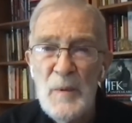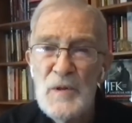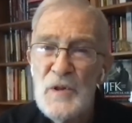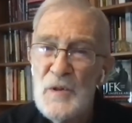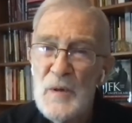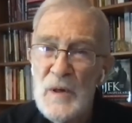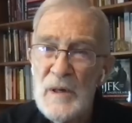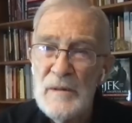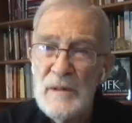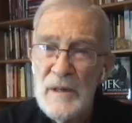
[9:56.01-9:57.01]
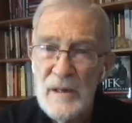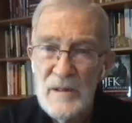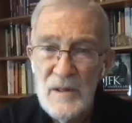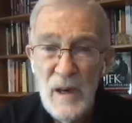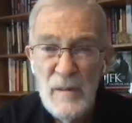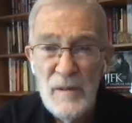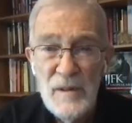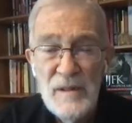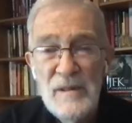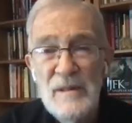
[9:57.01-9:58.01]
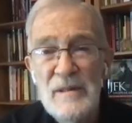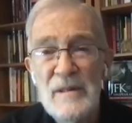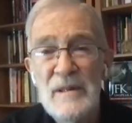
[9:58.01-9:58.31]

puts you on its cover